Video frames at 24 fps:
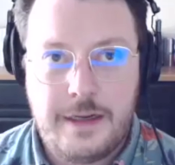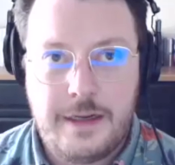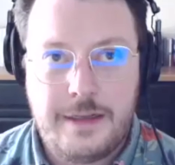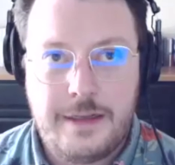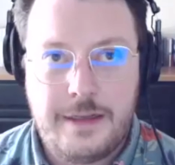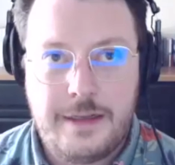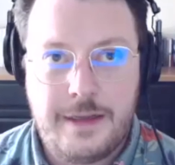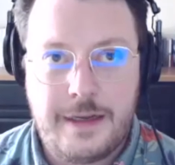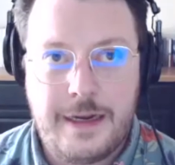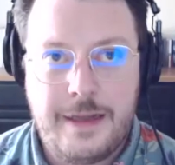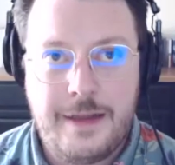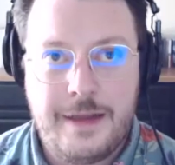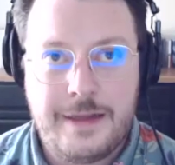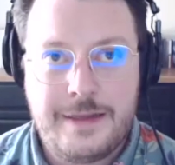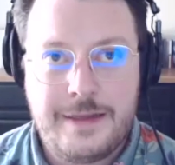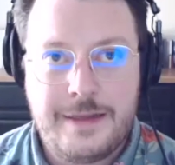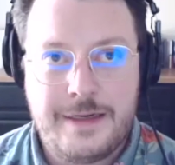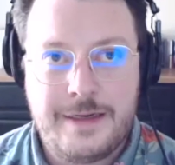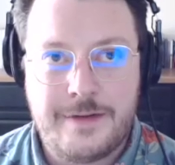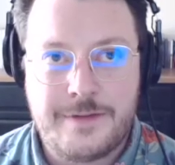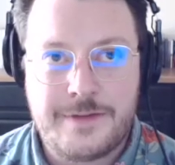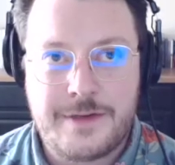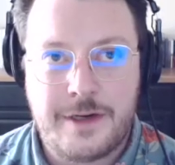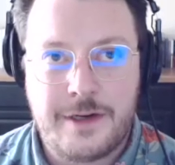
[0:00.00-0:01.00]
like I like the
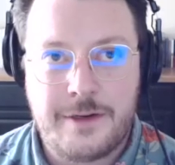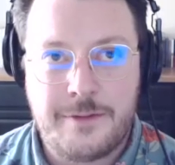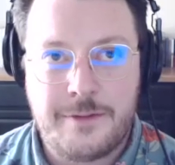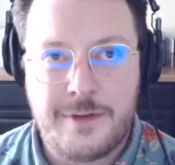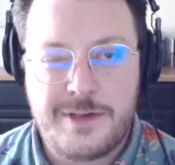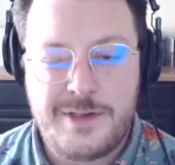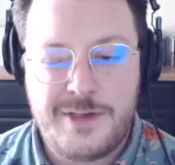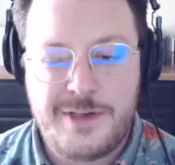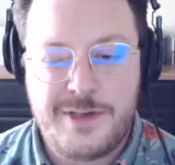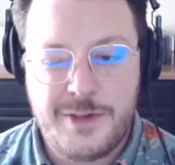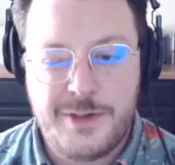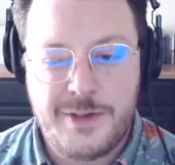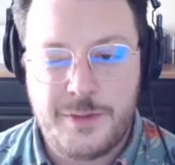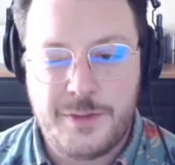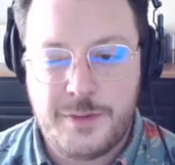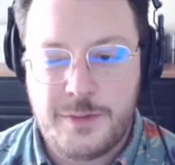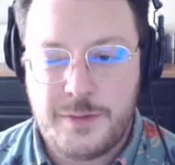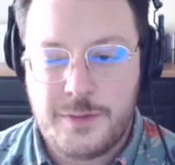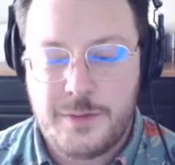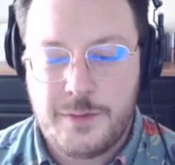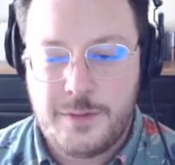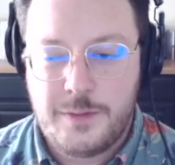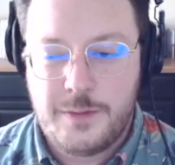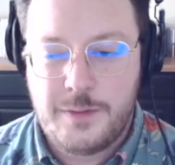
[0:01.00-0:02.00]
idea of starting with 2
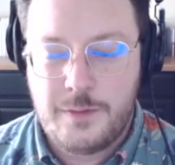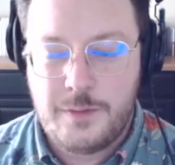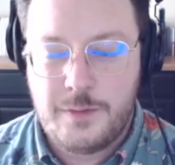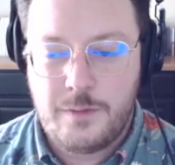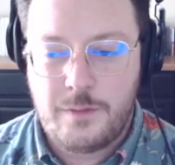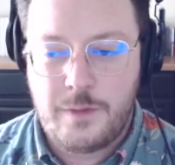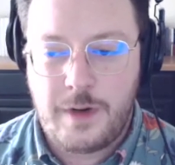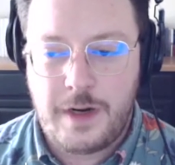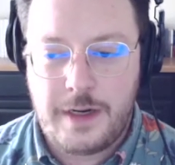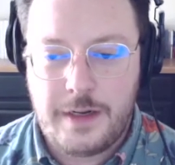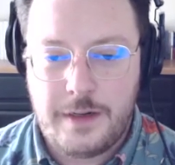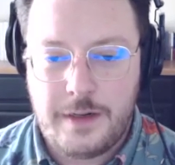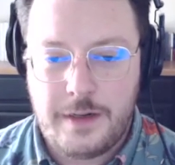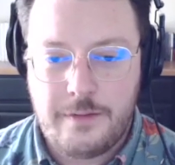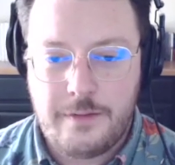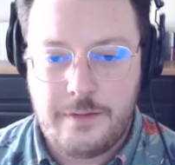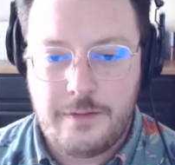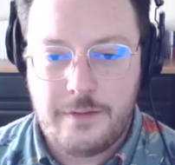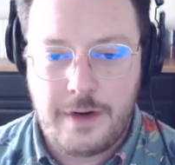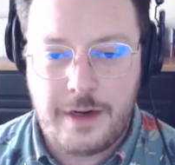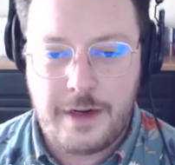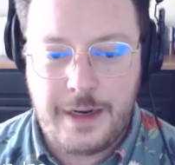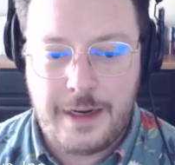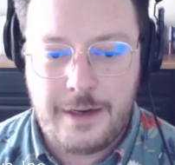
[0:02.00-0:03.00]

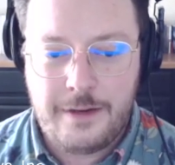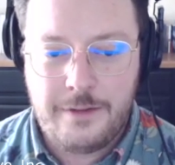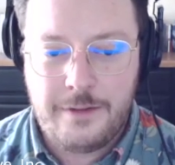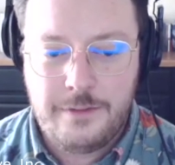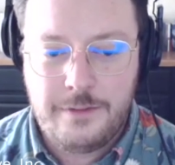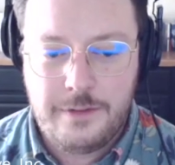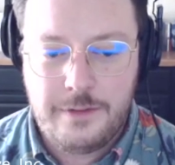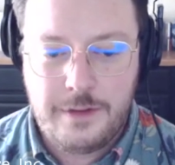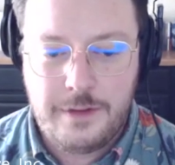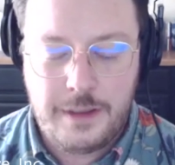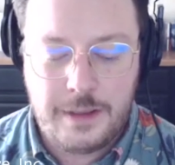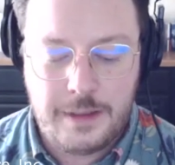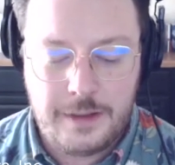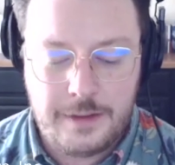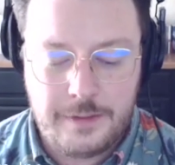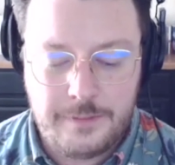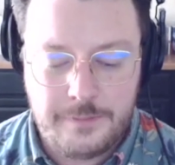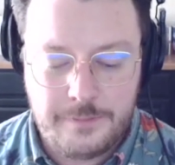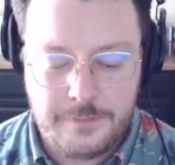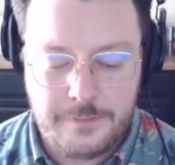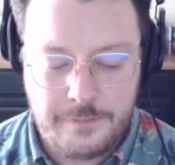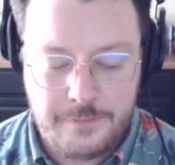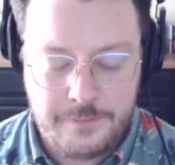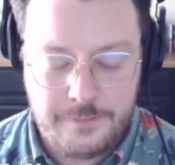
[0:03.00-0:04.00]
right now.
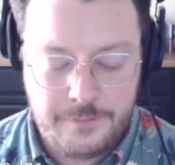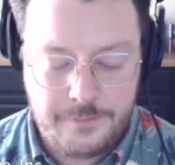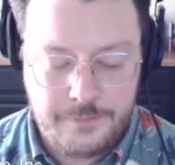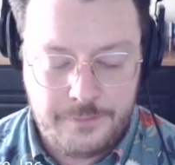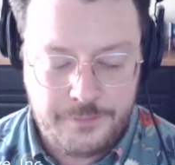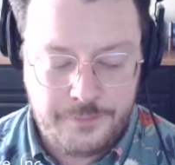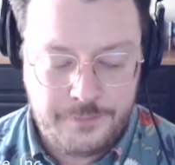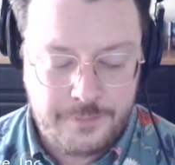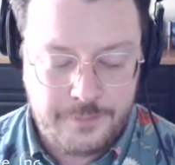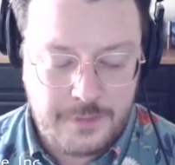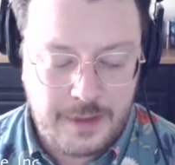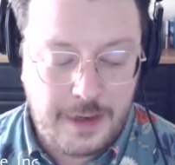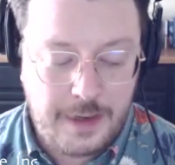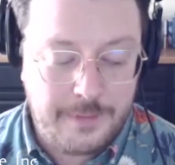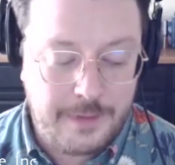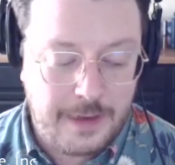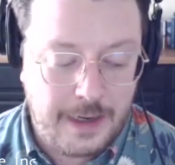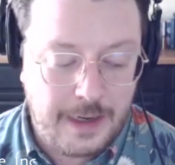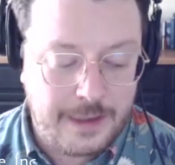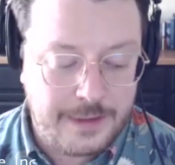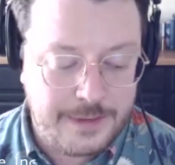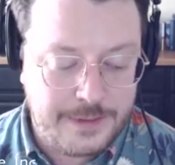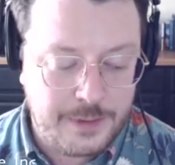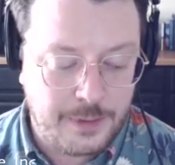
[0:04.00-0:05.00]

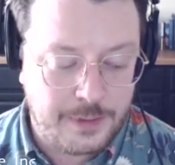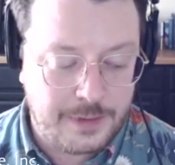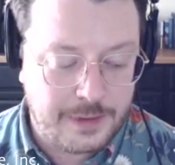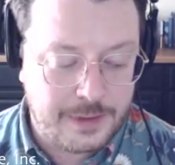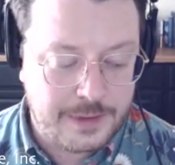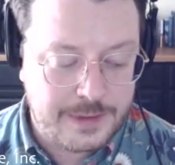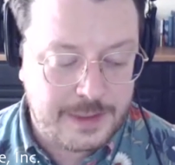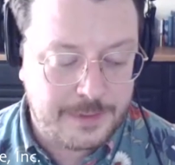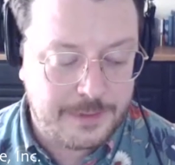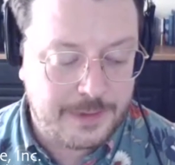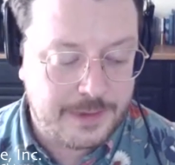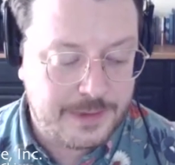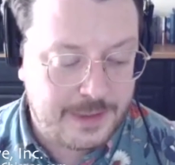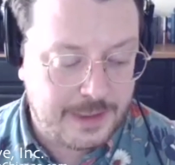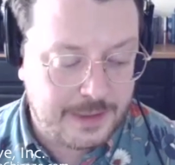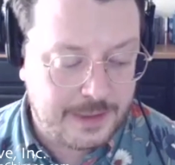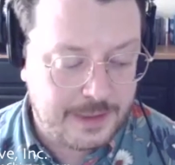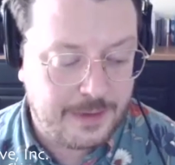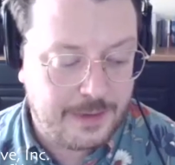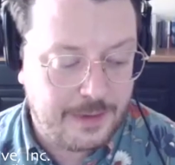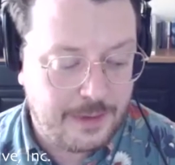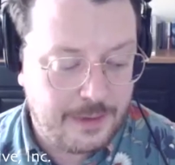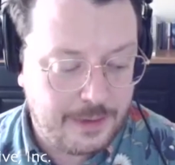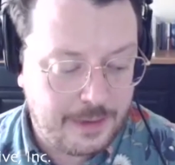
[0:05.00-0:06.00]
I totally understand what you're saying
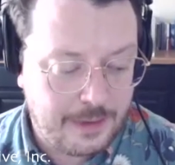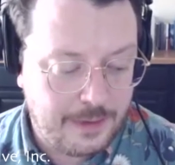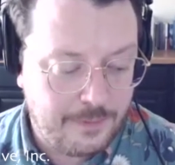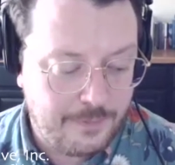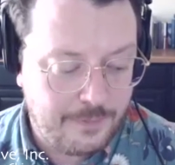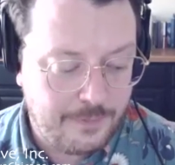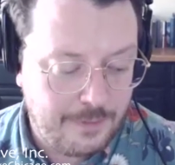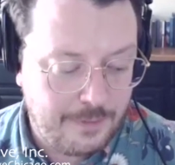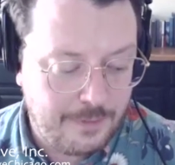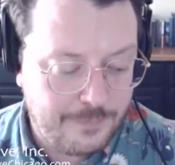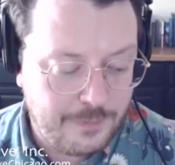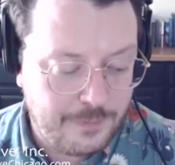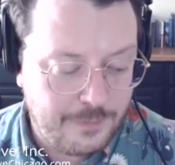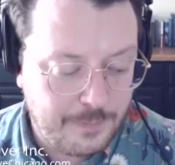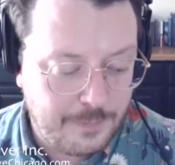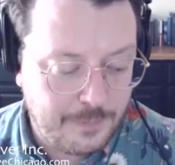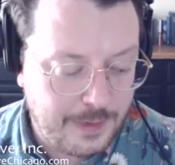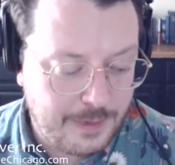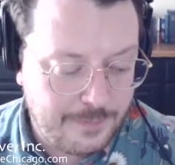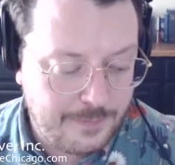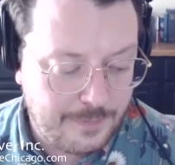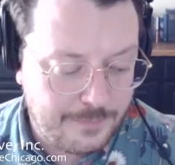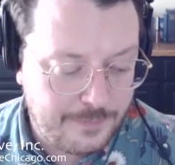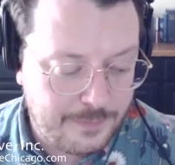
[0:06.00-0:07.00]
about, you know, a full
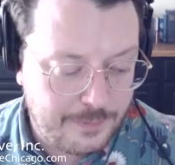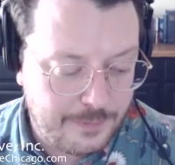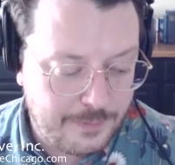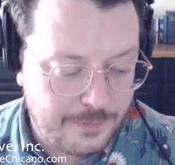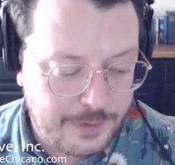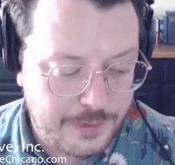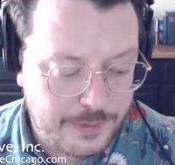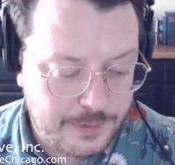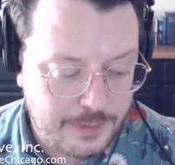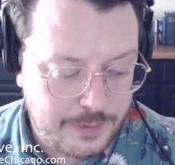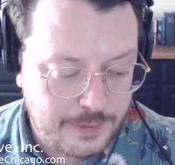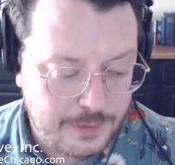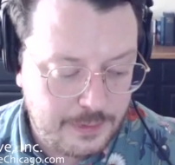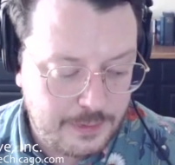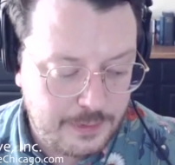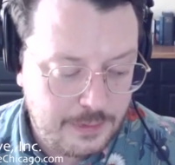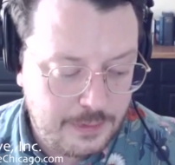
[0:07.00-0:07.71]
month for full control.